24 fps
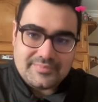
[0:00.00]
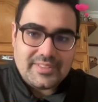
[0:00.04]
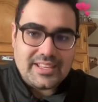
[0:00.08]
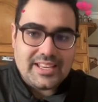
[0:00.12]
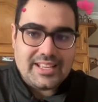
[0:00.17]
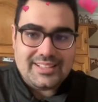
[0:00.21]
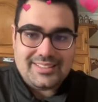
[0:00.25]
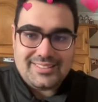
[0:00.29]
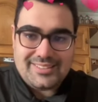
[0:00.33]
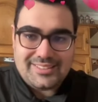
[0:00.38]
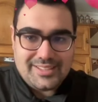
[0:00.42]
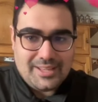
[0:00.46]

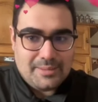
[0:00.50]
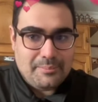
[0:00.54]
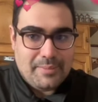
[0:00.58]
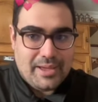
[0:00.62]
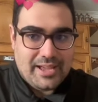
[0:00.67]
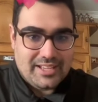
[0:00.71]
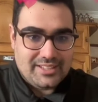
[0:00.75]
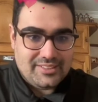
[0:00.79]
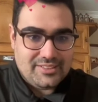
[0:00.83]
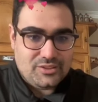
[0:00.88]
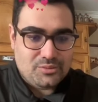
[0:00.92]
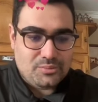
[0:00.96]
it's a
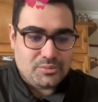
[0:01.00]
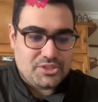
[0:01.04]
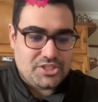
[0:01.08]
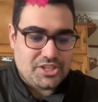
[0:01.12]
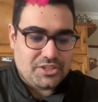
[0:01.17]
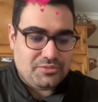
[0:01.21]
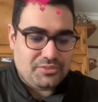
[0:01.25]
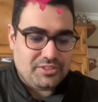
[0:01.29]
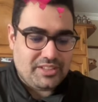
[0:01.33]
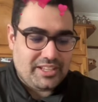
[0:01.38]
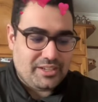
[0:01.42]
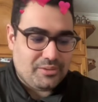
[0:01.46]
mess, which I
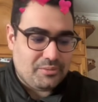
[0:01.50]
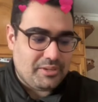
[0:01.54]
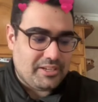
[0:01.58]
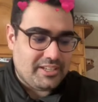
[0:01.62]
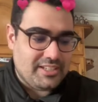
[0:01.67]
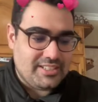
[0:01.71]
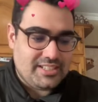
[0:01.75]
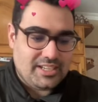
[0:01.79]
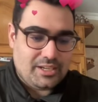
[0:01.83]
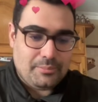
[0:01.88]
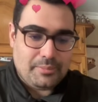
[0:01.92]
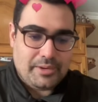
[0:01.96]
feel like we can
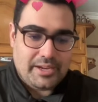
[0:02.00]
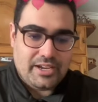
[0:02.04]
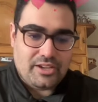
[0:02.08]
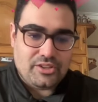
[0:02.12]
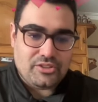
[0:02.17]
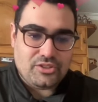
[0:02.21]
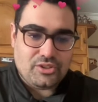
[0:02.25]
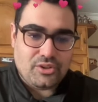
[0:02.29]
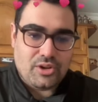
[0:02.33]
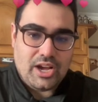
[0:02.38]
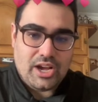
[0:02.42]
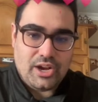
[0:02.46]
tell by
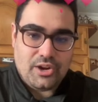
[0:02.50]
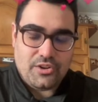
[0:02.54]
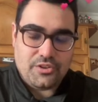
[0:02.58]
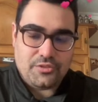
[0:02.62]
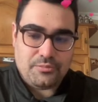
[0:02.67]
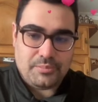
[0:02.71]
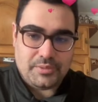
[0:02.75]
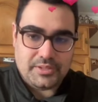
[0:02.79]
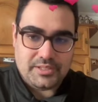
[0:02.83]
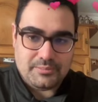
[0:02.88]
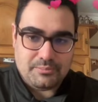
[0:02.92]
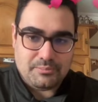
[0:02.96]
also how I've
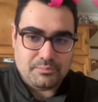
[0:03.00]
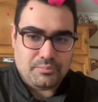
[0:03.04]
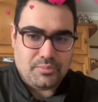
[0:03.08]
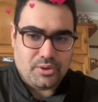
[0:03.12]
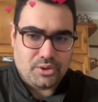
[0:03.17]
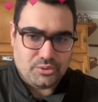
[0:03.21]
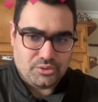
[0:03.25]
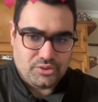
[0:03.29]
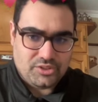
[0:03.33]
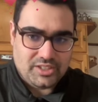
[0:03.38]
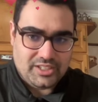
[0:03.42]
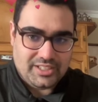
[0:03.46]
been
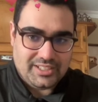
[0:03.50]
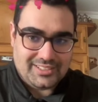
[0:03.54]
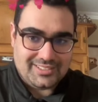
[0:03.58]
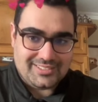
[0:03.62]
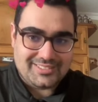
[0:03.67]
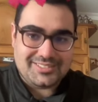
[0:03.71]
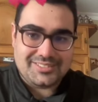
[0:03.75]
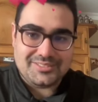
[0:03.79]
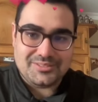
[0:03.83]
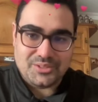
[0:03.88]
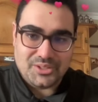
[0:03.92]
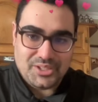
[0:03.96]
posting.
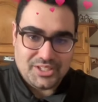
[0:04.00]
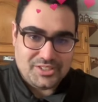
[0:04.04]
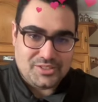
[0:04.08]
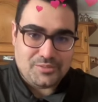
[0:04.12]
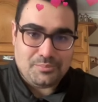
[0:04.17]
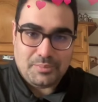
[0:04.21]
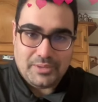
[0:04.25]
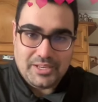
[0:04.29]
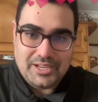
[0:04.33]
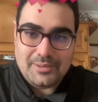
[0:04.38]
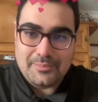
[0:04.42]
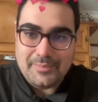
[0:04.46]
It's
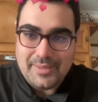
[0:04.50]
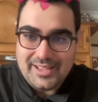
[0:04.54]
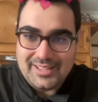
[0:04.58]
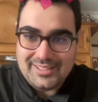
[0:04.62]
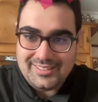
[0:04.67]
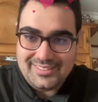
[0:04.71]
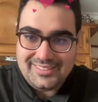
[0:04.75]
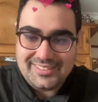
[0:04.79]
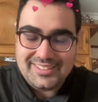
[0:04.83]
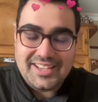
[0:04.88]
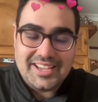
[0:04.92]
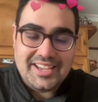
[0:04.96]
been a
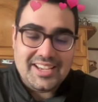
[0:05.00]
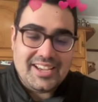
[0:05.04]
mess.